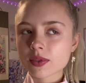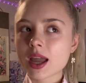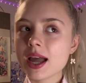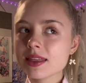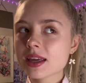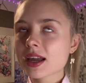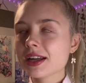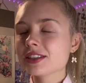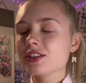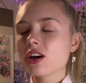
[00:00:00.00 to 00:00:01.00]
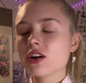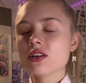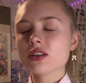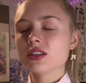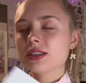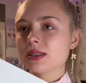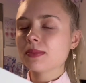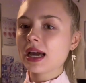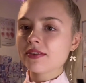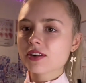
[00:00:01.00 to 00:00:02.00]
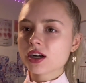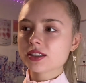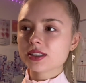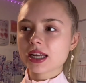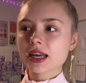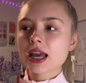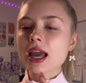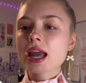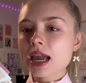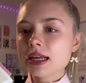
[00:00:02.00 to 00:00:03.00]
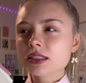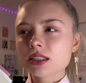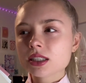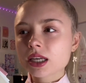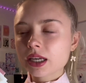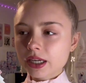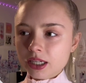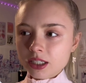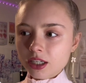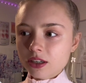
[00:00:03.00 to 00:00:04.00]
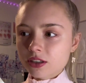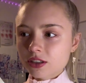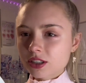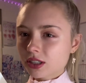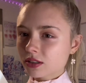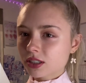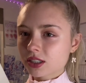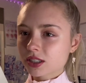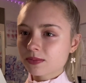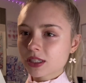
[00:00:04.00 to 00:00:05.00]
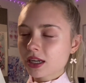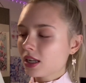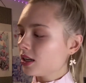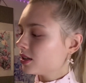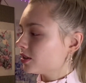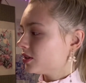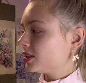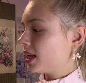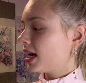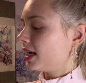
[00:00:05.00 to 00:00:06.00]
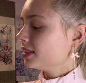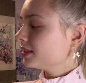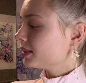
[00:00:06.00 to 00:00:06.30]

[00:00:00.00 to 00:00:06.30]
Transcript: I think in total this might have cost like 18 euros or something along those lines.